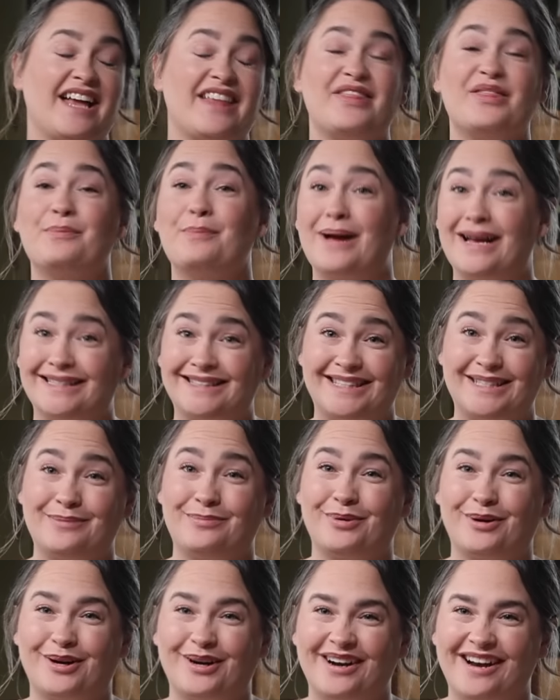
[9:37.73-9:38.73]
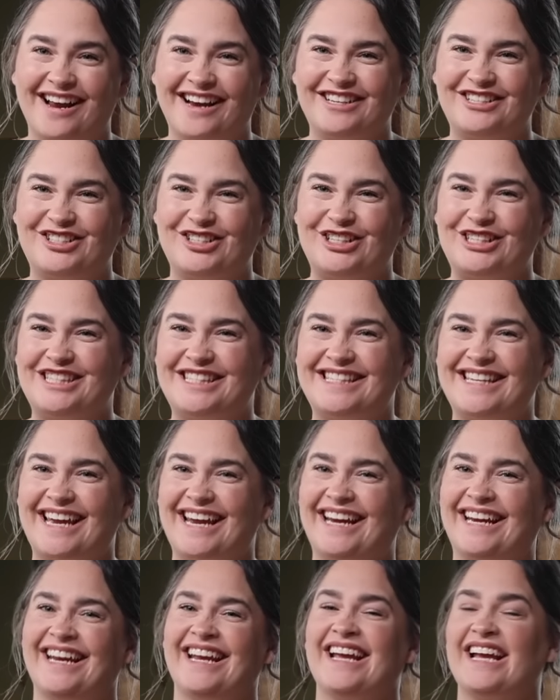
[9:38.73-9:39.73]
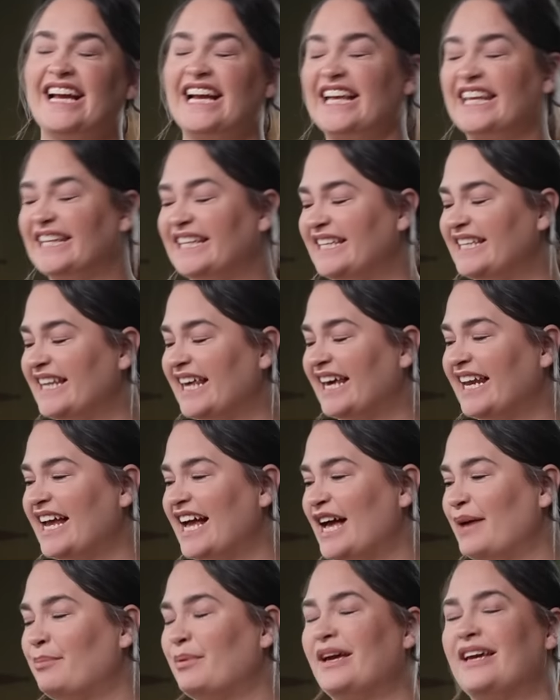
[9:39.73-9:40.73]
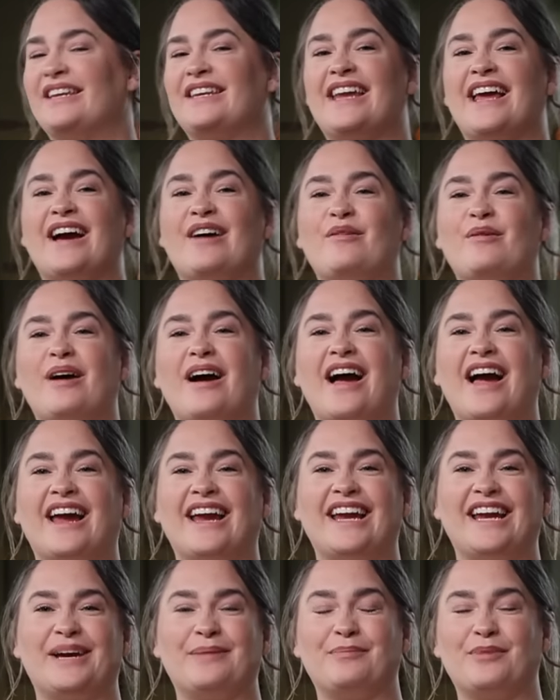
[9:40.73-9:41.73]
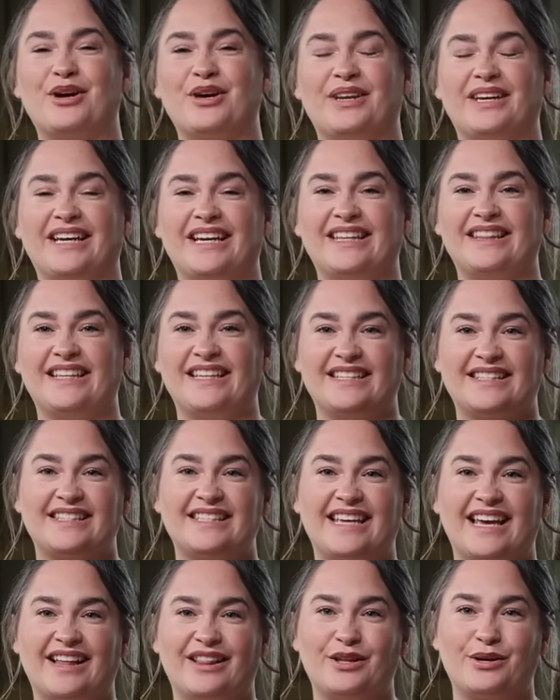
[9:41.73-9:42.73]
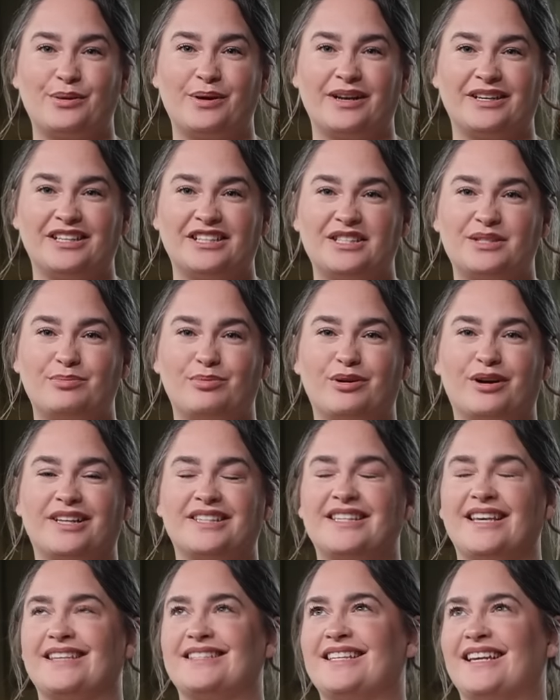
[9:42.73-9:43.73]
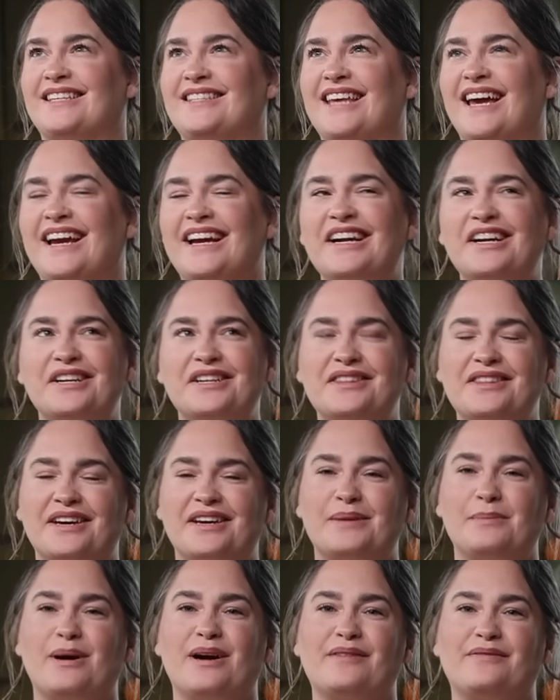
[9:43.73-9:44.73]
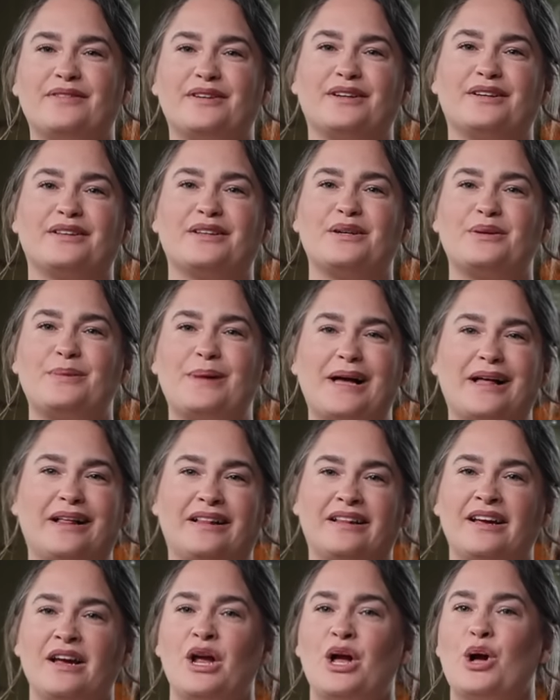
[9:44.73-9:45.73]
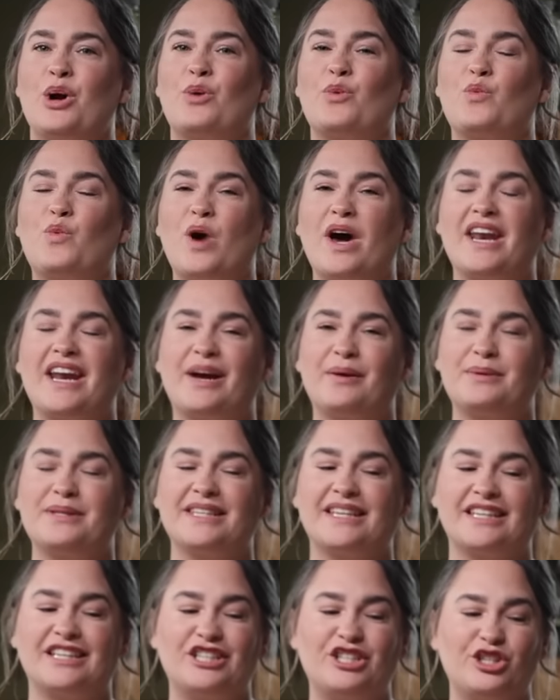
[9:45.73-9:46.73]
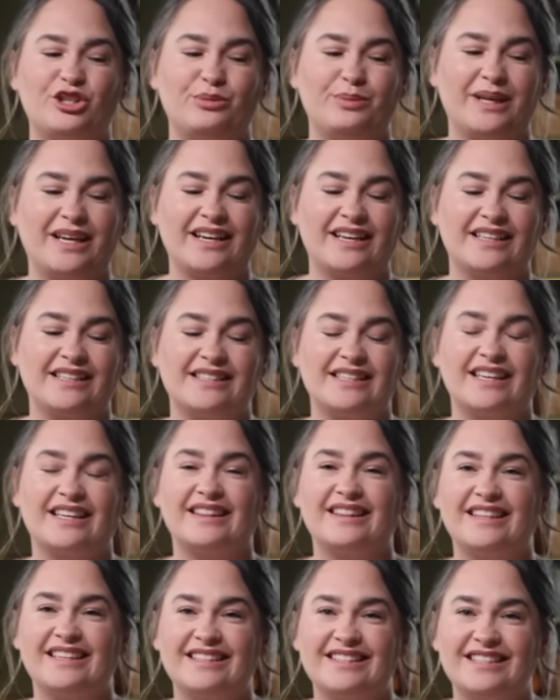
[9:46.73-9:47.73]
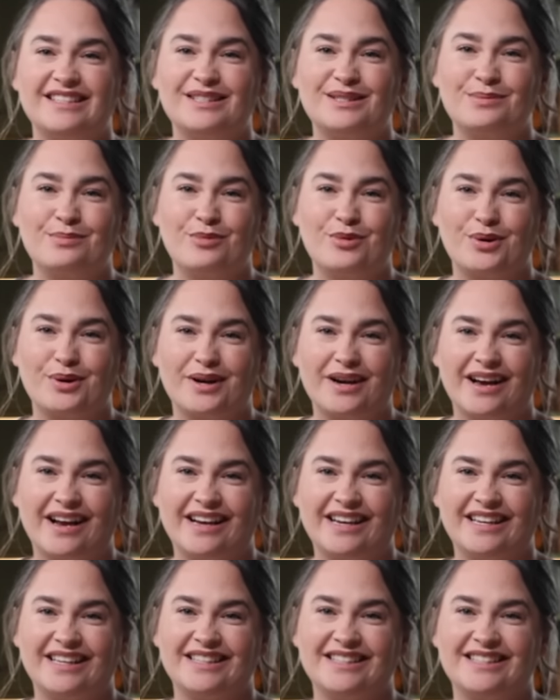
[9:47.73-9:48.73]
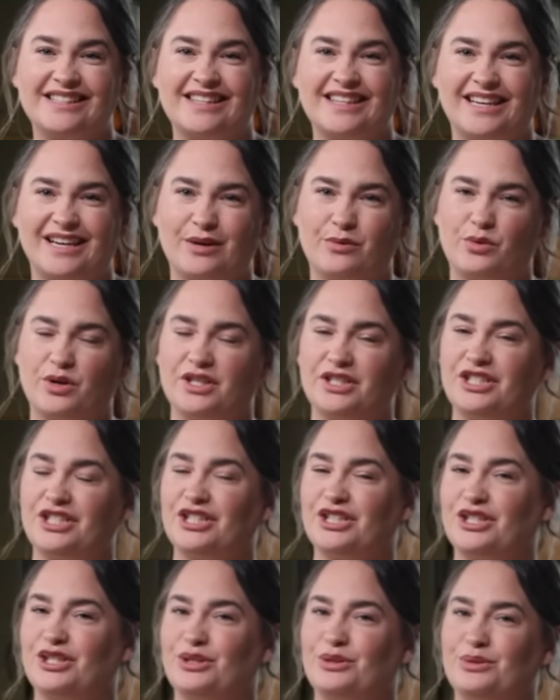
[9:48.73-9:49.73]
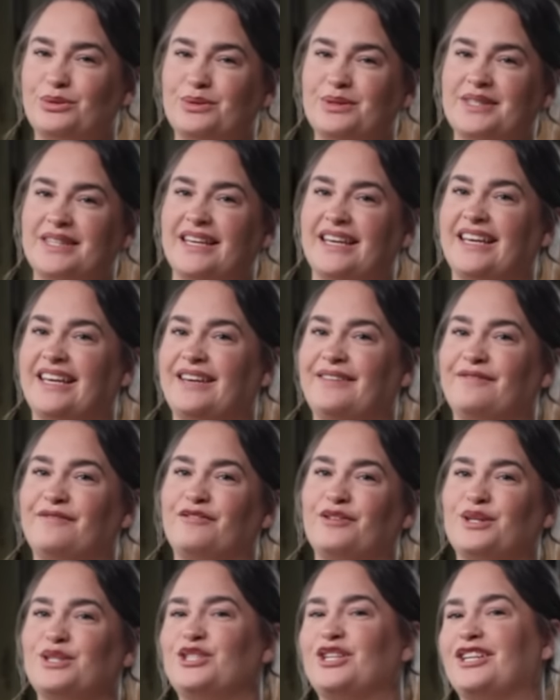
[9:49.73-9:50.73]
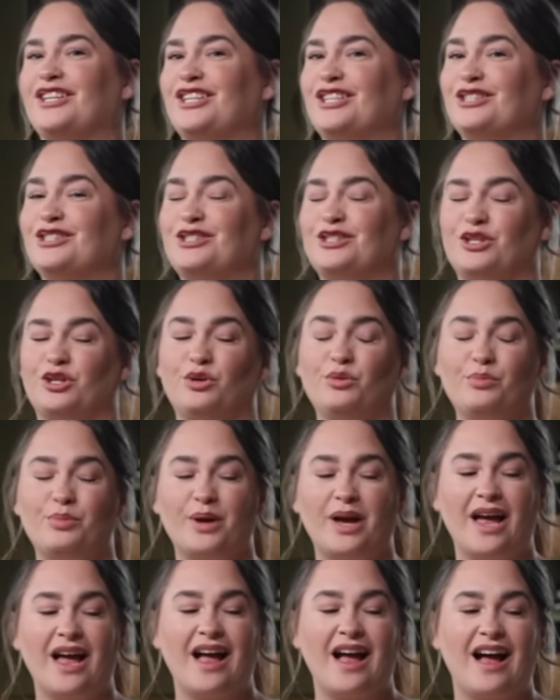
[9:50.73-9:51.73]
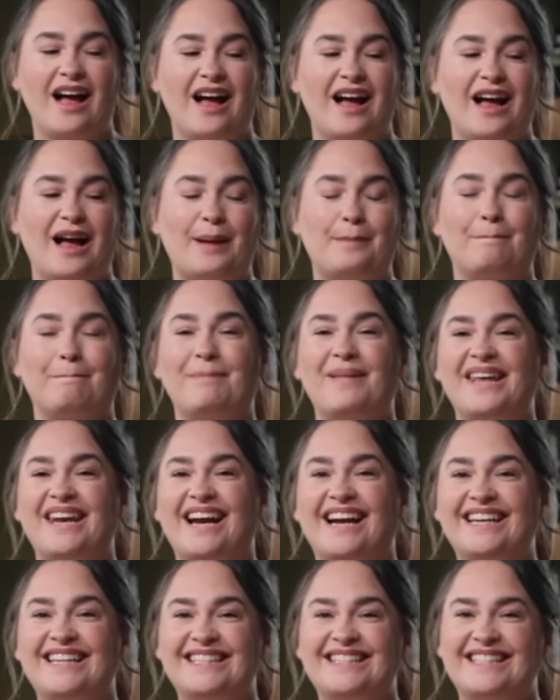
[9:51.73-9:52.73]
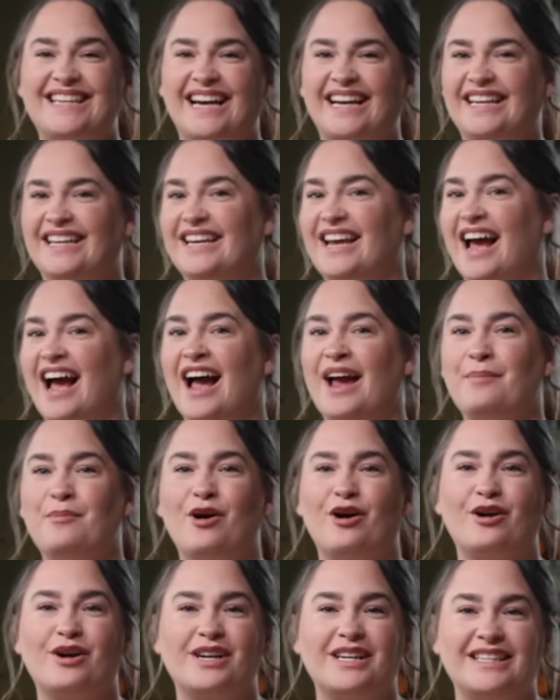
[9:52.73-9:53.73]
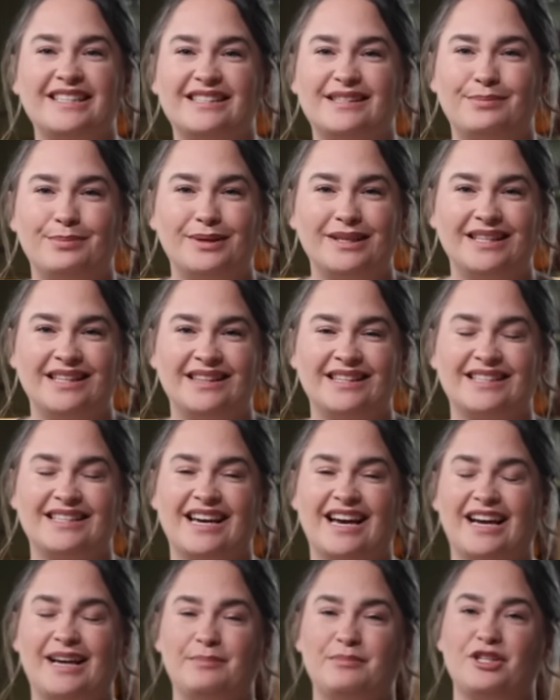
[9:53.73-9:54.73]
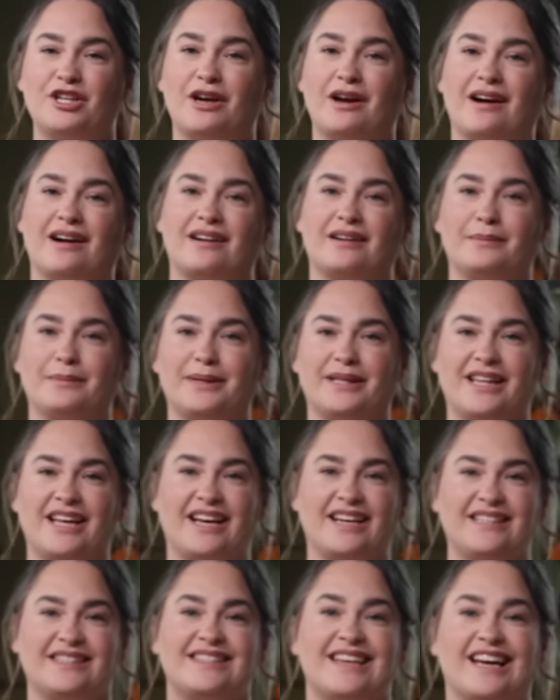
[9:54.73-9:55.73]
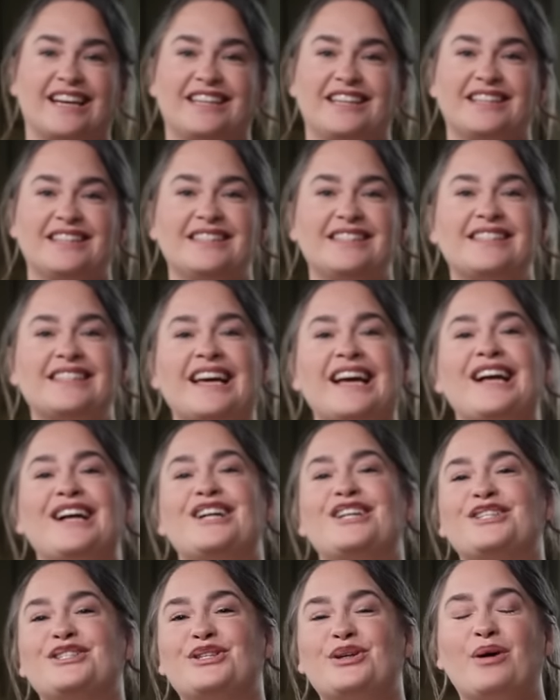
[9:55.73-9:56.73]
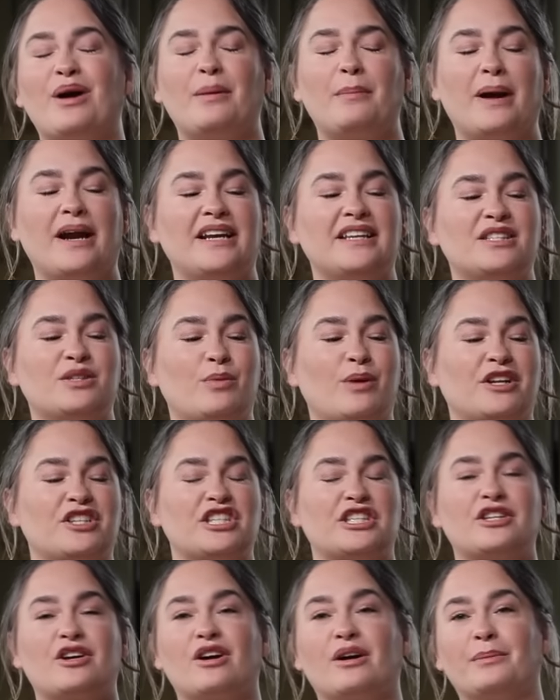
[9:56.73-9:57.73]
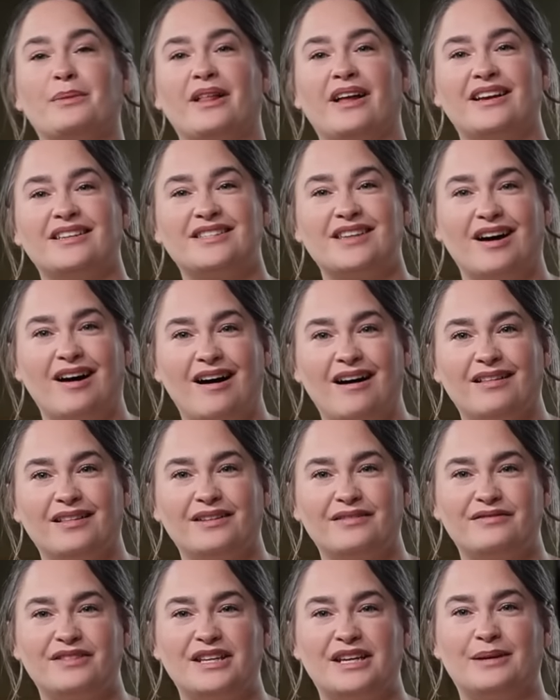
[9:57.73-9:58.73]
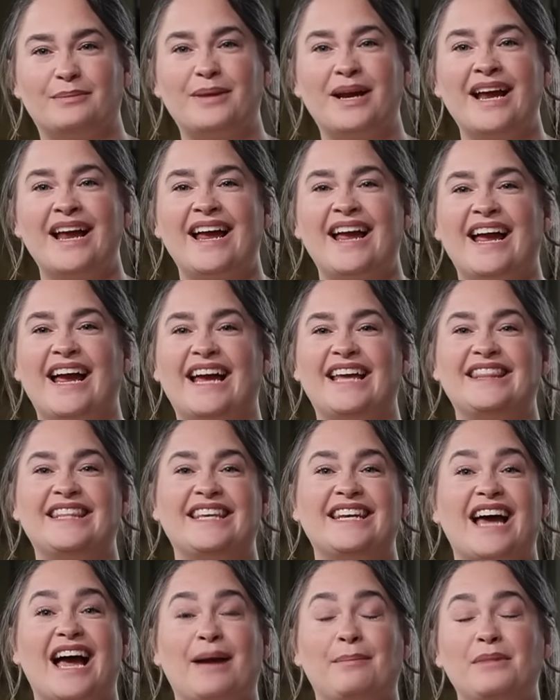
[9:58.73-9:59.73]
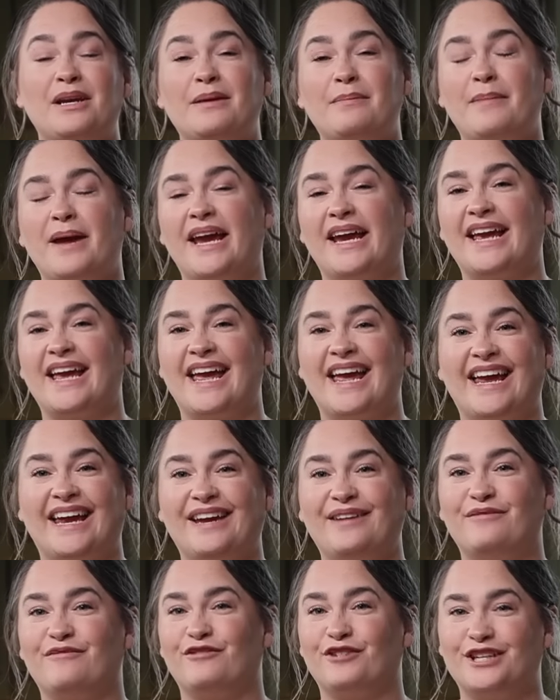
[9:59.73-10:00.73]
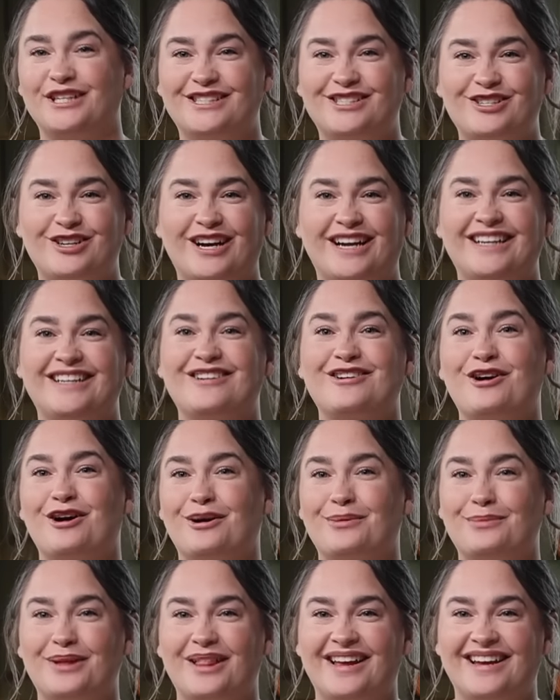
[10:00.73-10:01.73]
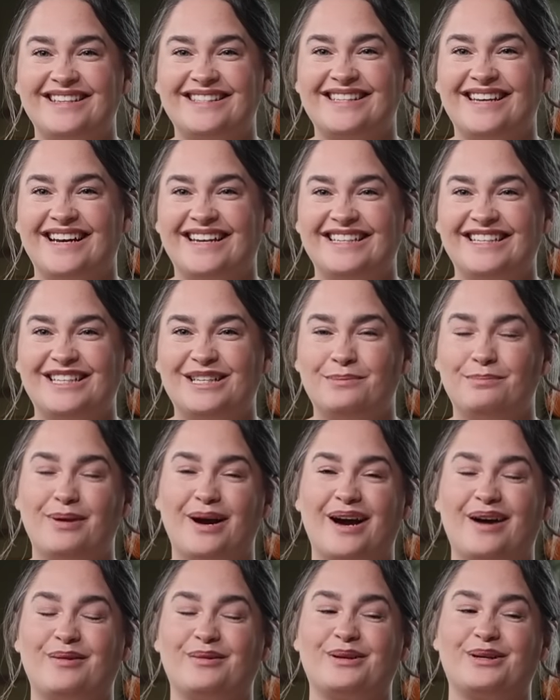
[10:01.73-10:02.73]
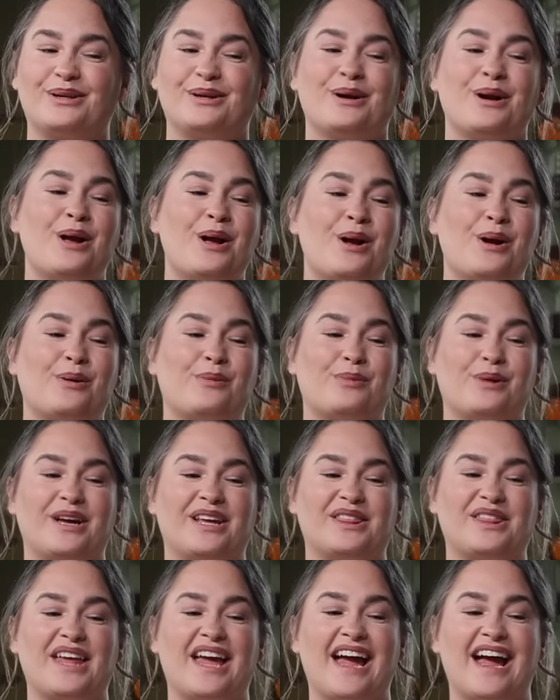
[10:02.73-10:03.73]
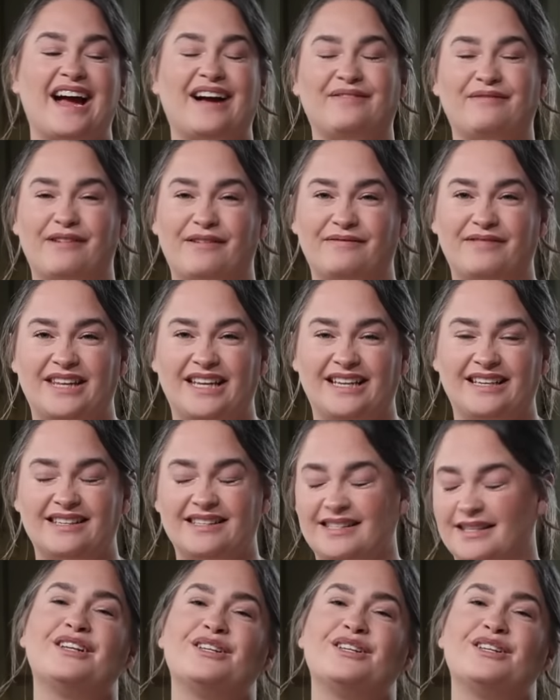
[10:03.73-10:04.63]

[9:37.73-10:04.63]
The messy part, I should say, cleaned that up, and now I am gonna get these yellow onions processed. I sat here and thought about for a little while what I was gonna do because this is more onions than I want to use in French onion soup. But I decided I'm already spending the time to caramelize onions, so I might as well just caramelize all of them. And then I'm gonna make a freeze-dried caramelized onion powder with half of these.